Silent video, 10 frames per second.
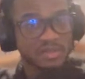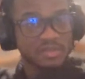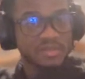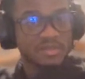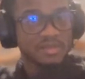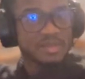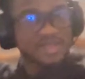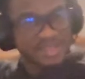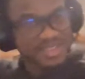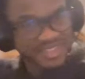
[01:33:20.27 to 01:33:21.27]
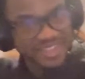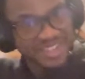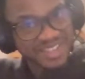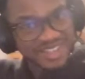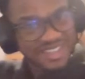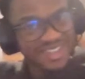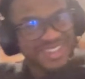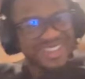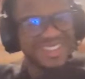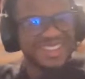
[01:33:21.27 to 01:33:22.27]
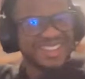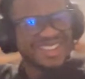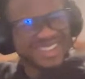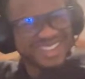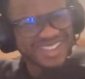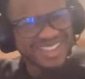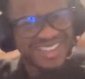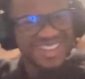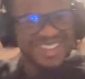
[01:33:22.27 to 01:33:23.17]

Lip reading: He played through the tormentistas.